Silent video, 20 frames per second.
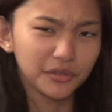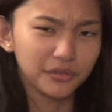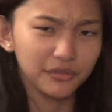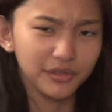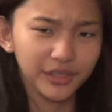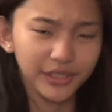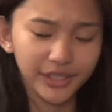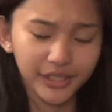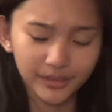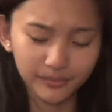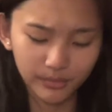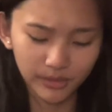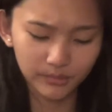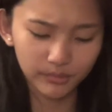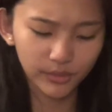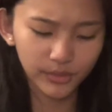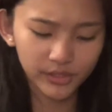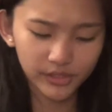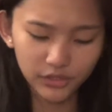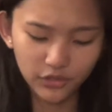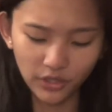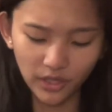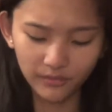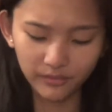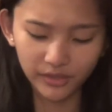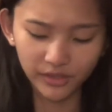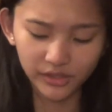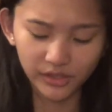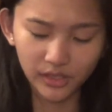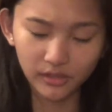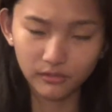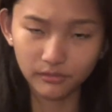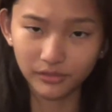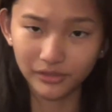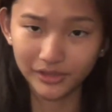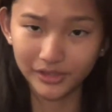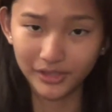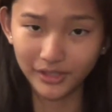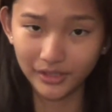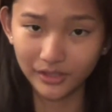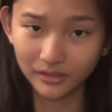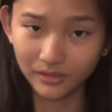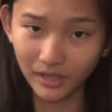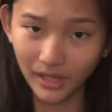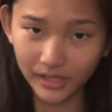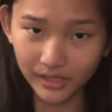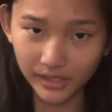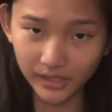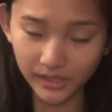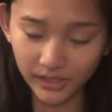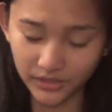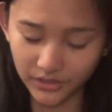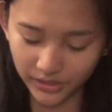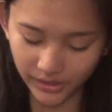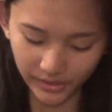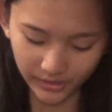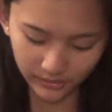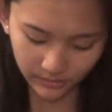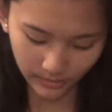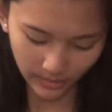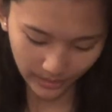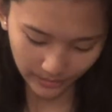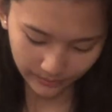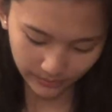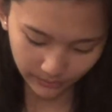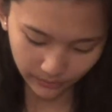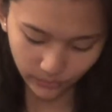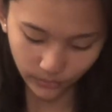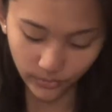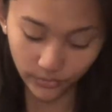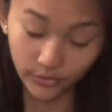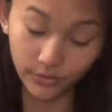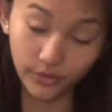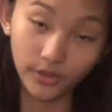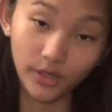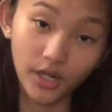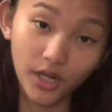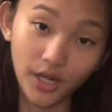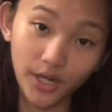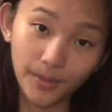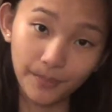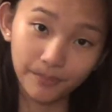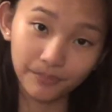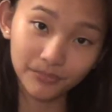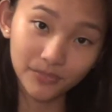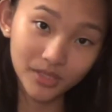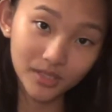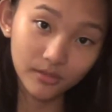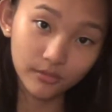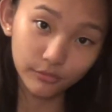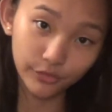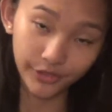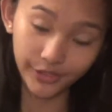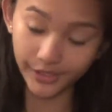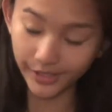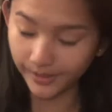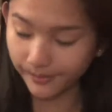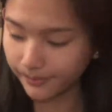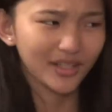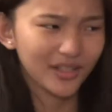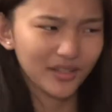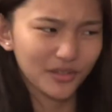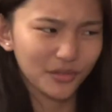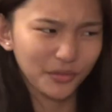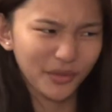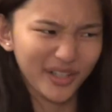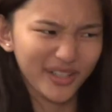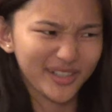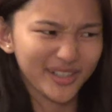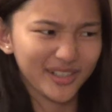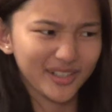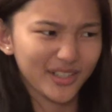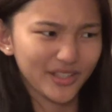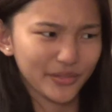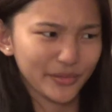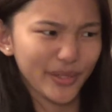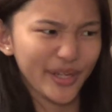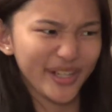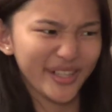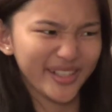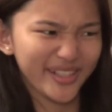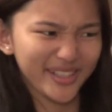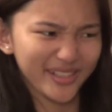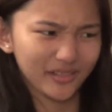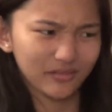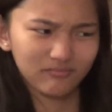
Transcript: reading, but mostly driving because I don't really need glasses. I just have it for um, reading. I don't know why I said that twice.